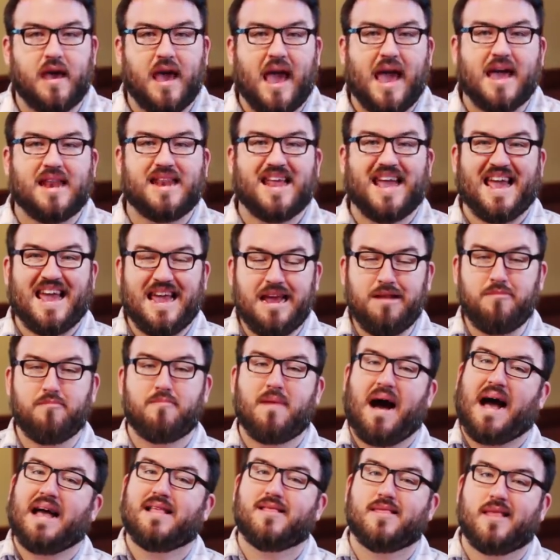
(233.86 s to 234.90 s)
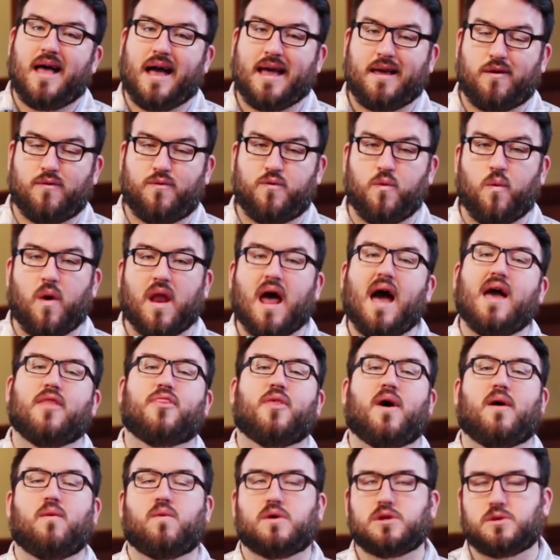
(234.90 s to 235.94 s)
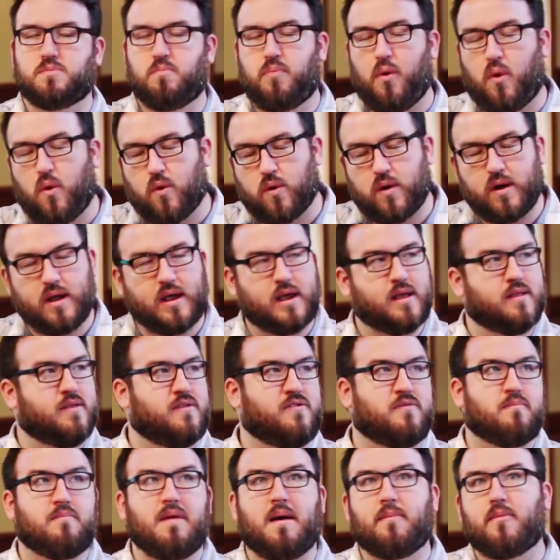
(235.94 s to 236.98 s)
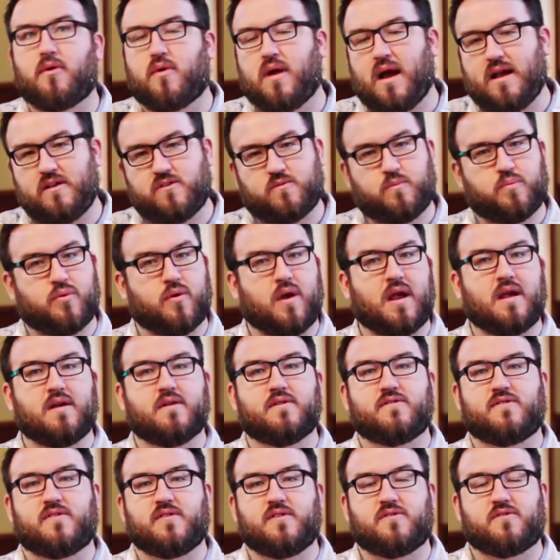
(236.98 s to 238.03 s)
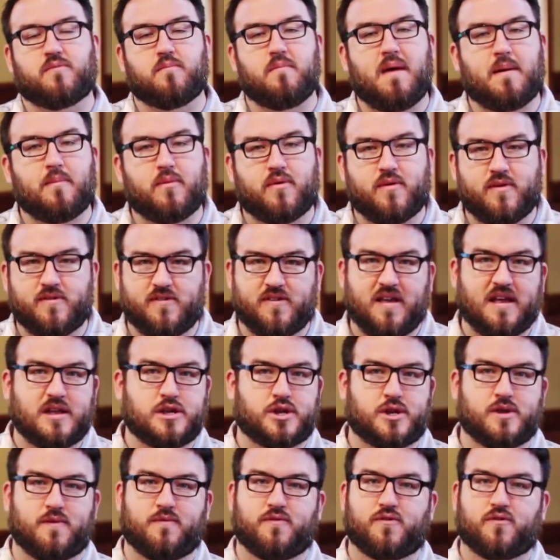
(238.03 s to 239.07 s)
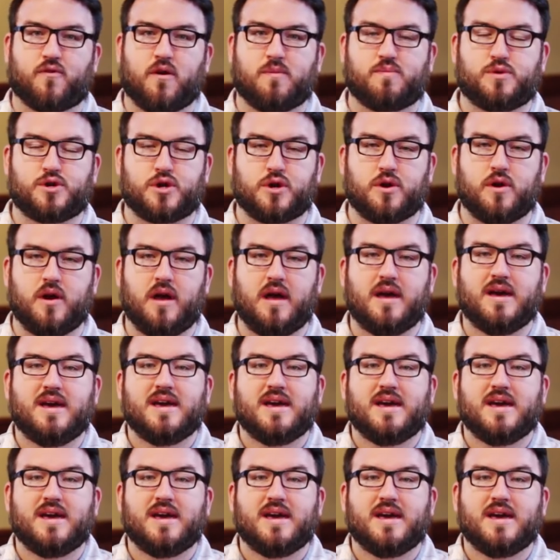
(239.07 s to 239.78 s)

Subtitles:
And in my life, what I thought was boring and these memorized prayers and this memorization of scripture